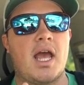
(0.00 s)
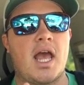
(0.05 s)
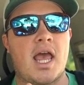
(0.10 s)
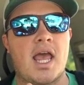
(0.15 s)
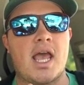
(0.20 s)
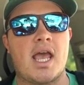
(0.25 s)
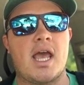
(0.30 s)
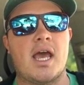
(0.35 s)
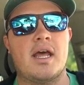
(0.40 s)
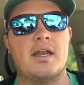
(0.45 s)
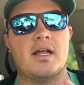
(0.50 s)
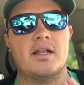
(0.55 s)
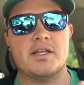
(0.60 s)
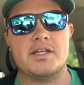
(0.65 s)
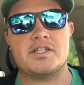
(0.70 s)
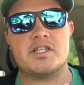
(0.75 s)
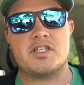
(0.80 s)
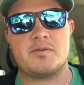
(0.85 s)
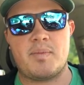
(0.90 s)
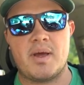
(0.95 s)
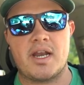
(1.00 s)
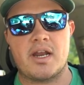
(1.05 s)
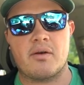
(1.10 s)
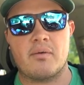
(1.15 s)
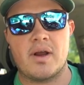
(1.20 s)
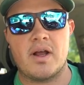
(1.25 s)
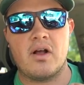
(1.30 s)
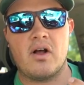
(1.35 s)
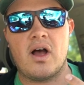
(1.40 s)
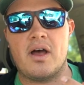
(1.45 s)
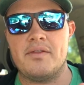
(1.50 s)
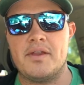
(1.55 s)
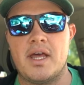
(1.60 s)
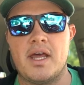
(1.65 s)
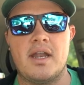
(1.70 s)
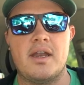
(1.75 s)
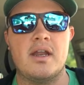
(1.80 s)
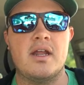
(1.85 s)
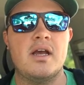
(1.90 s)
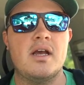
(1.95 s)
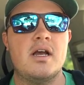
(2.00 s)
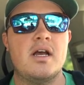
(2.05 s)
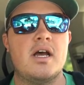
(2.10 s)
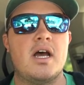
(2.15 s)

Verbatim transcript: and at least a spinning reel, and then